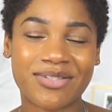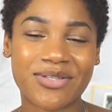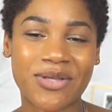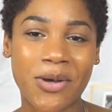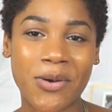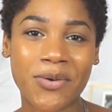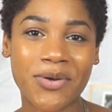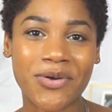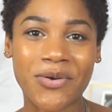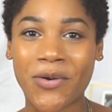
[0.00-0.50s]

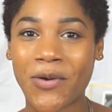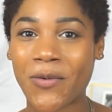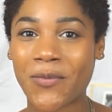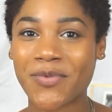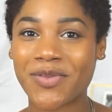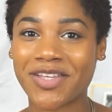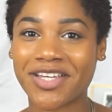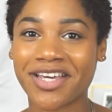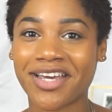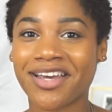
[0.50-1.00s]
going
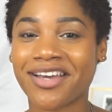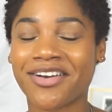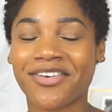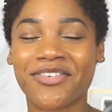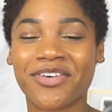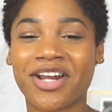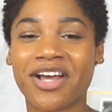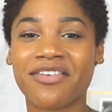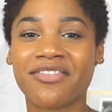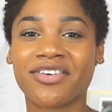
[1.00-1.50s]
normally
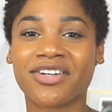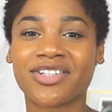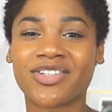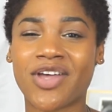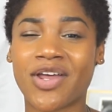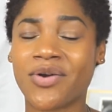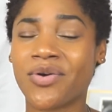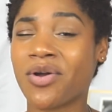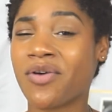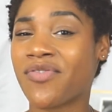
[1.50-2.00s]
or whatever.
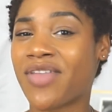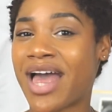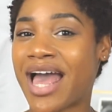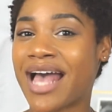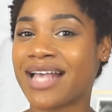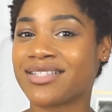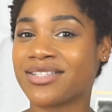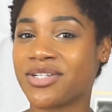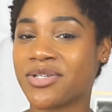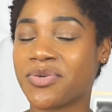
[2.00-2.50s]
So I don't know if that
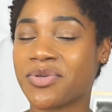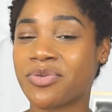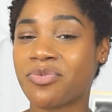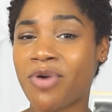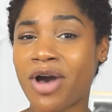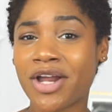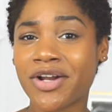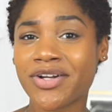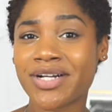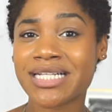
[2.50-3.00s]
has to do with
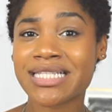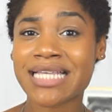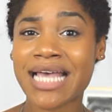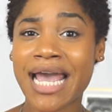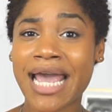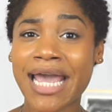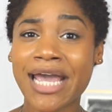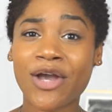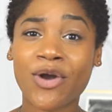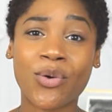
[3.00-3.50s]
water
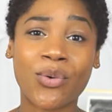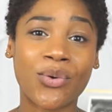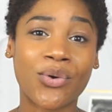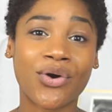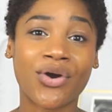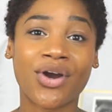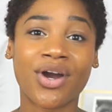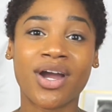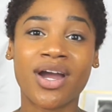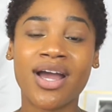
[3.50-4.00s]
intake
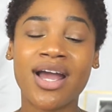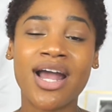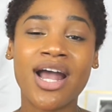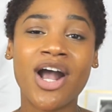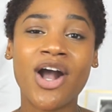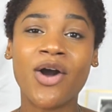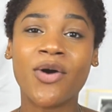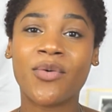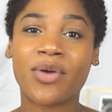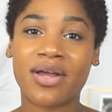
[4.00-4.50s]
or
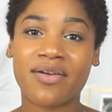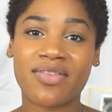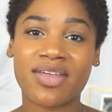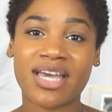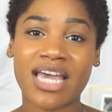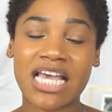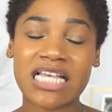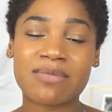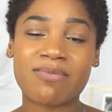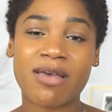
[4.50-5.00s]
whatever
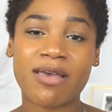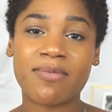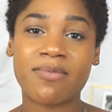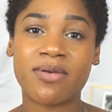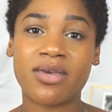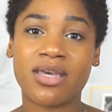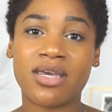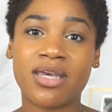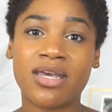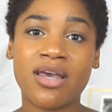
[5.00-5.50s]
the case may
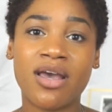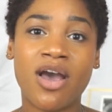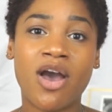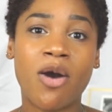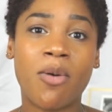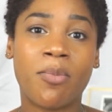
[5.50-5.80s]
be,